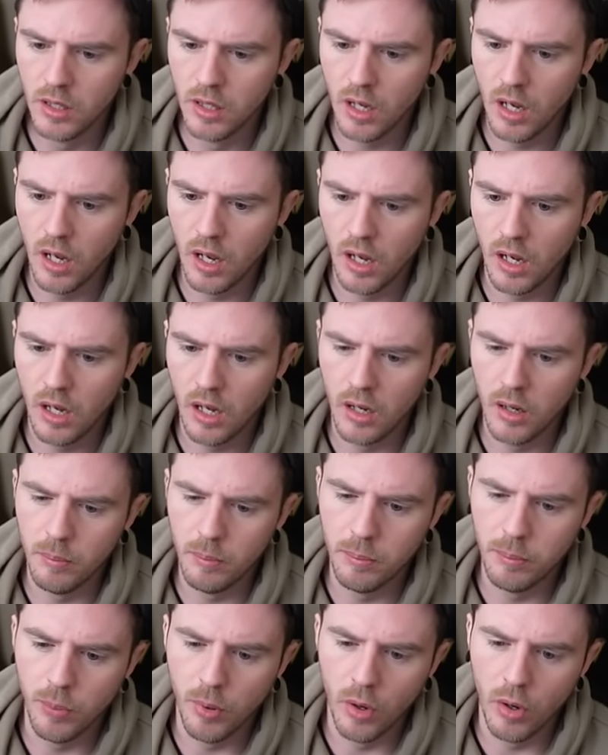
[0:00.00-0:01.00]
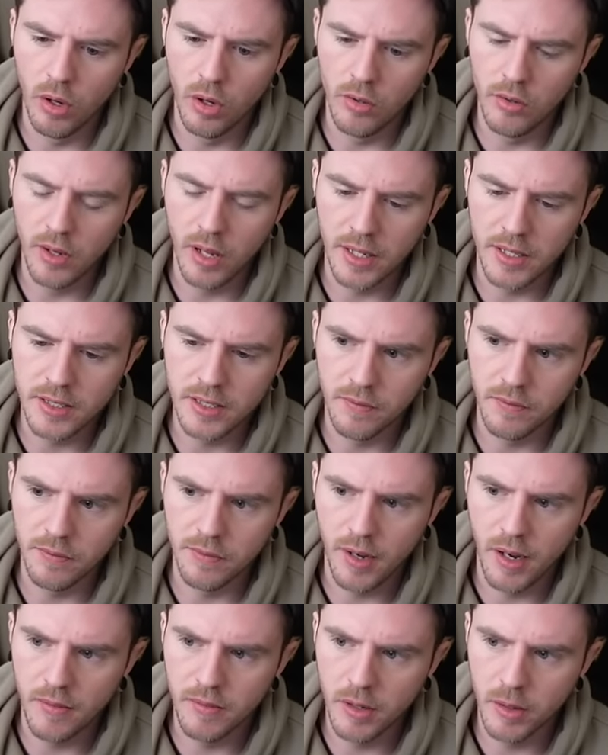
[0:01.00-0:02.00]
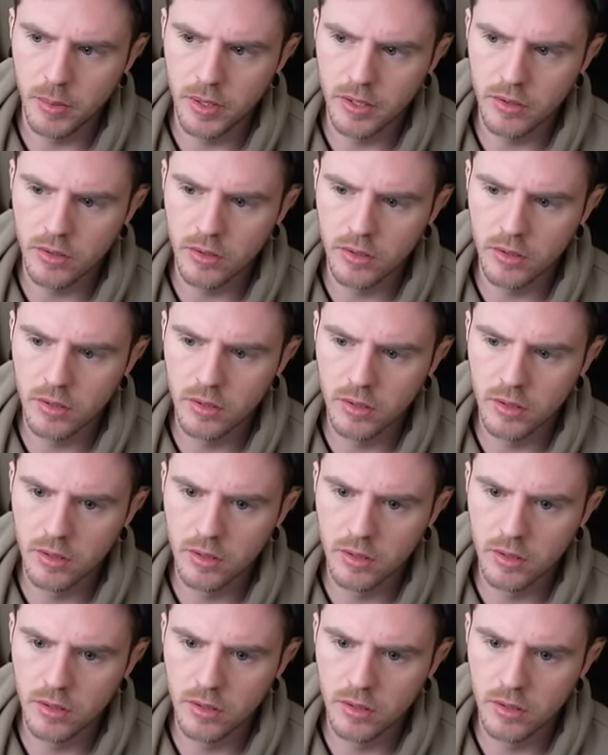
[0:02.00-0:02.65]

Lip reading: But like 7-5 now beats us.